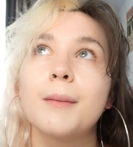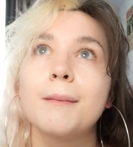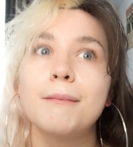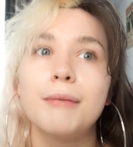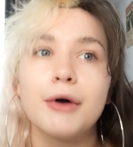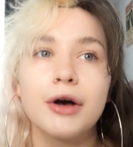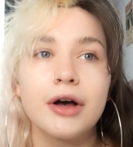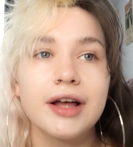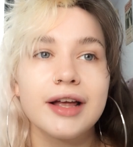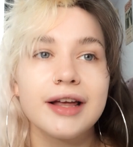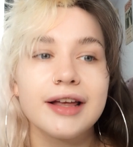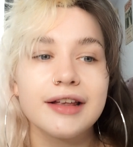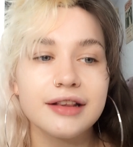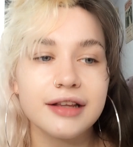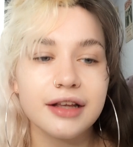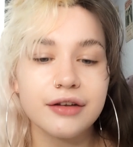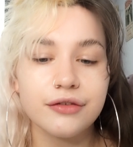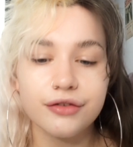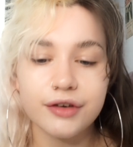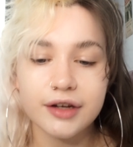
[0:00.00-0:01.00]
but it
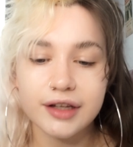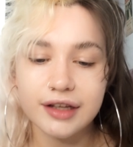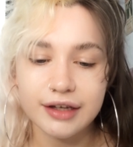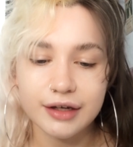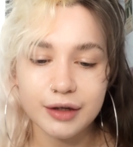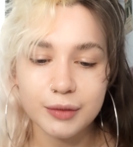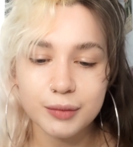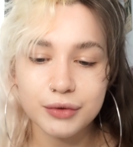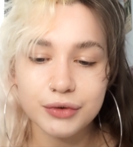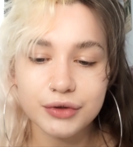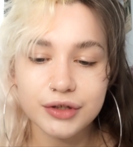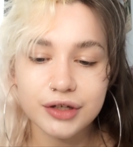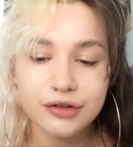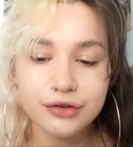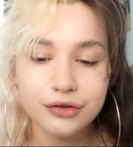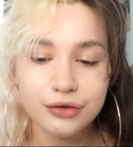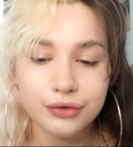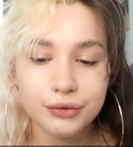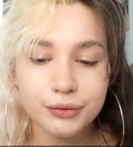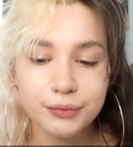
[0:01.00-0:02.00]
did finally get uploaded.
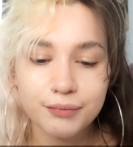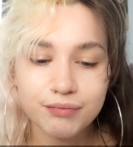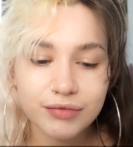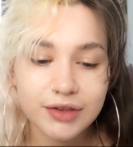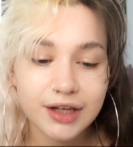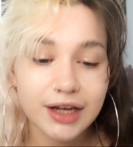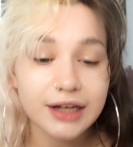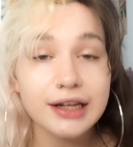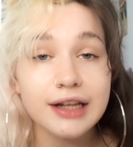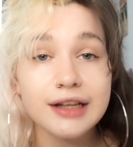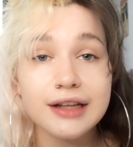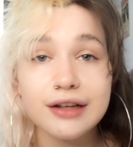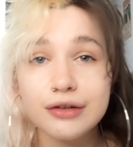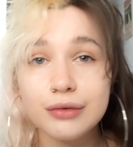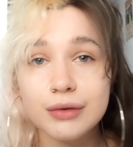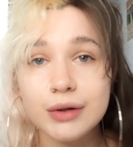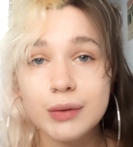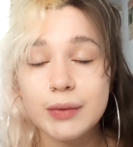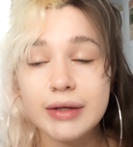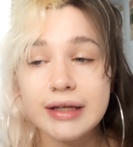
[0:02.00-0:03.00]
So, and then this
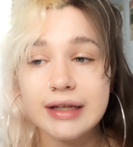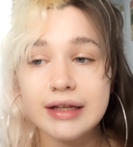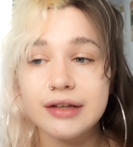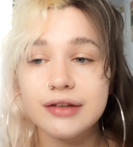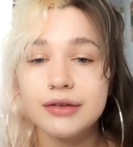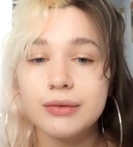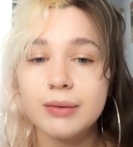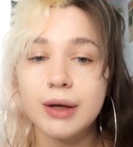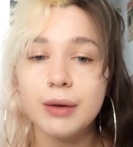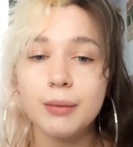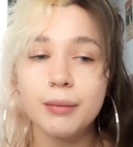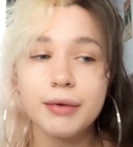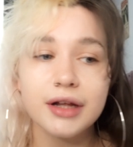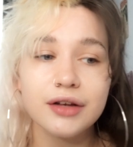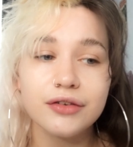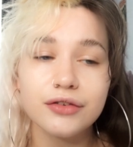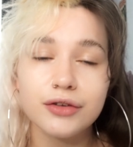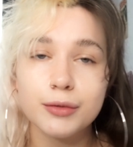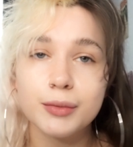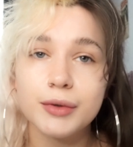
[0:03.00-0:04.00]
one will be late as well, but
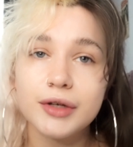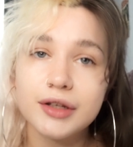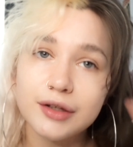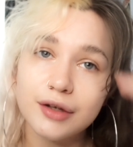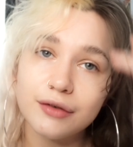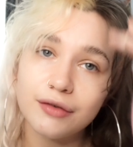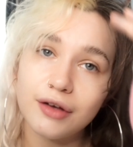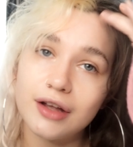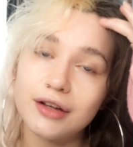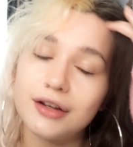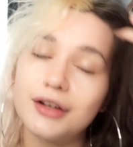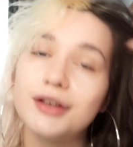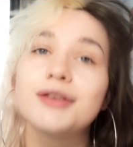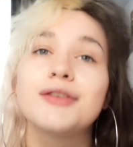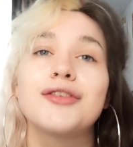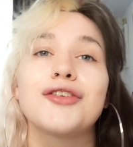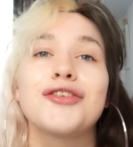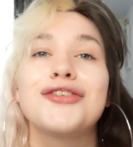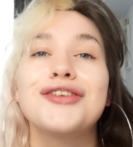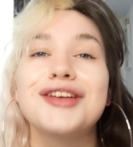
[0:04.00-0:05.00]
that's just because I've had
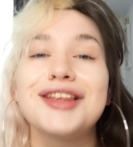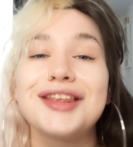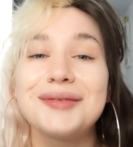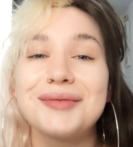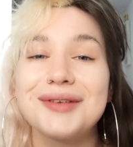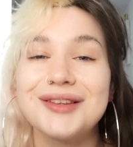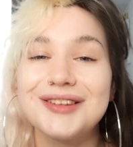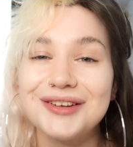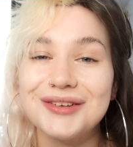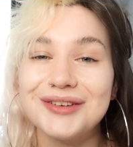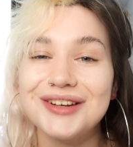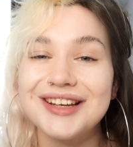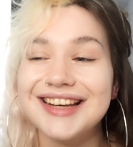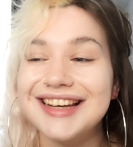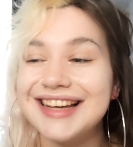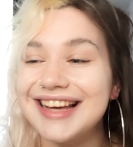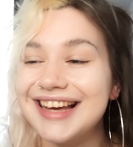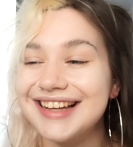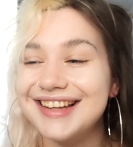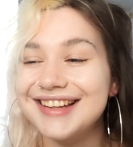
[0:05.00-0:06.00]
a really busy week
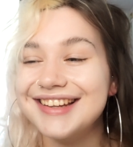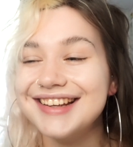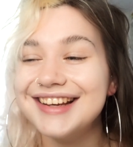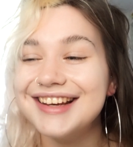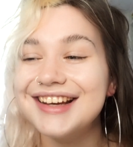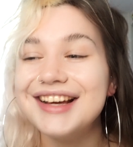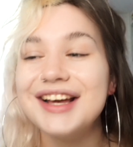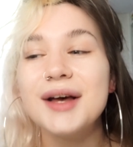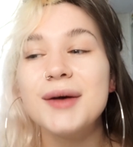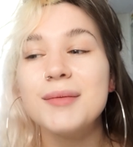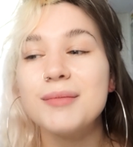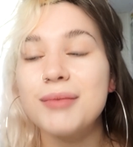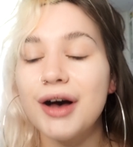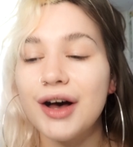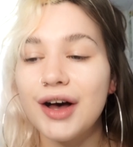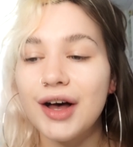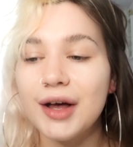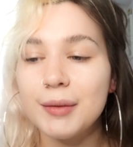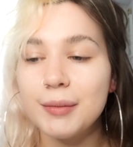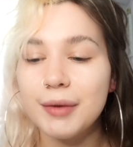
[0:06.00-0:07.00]
again. But
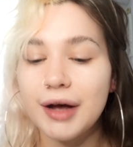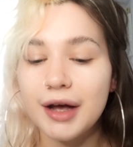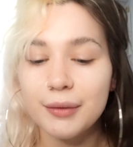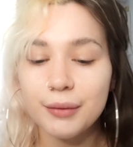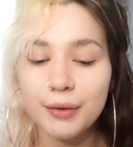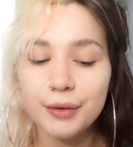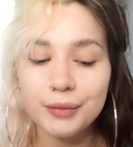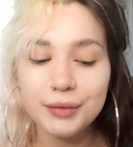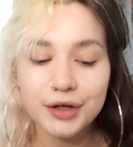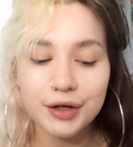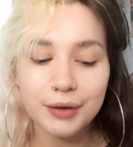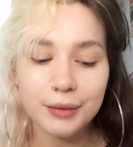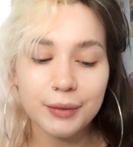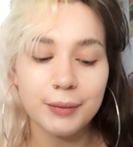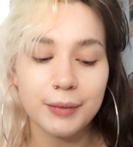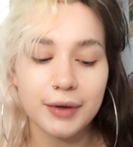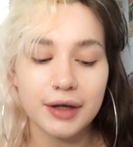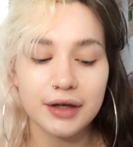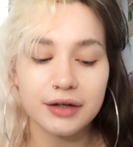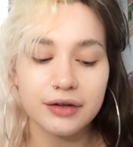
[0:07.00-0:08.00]
I will be
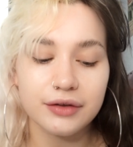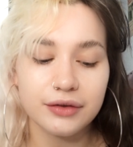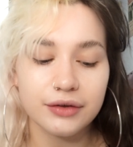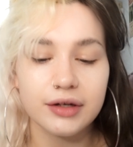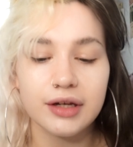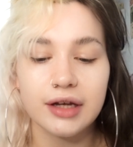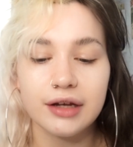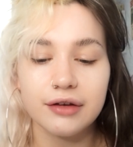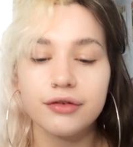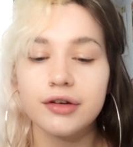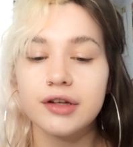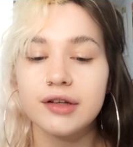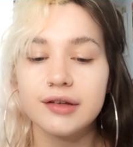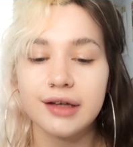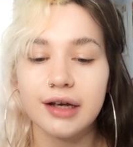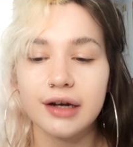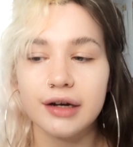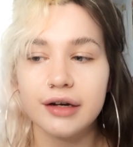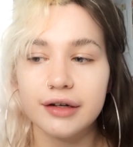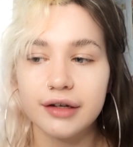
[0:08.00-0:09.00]
coming back doing it every
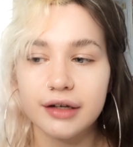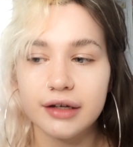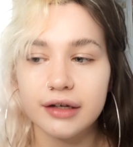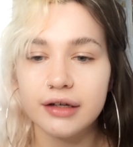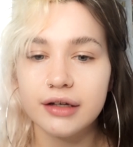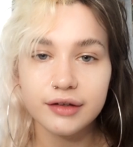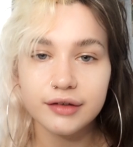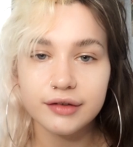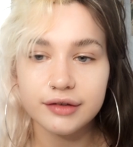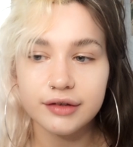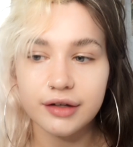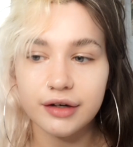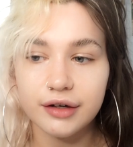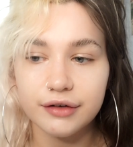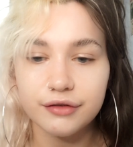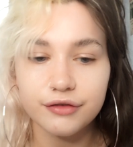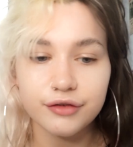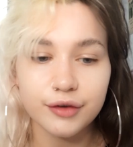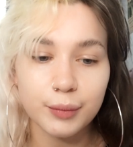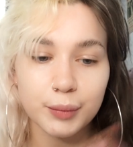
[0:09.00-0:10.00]
Saturday
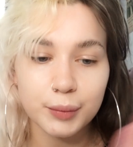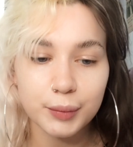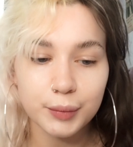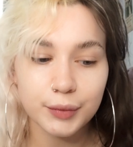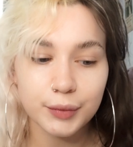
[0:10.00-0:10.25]
starting from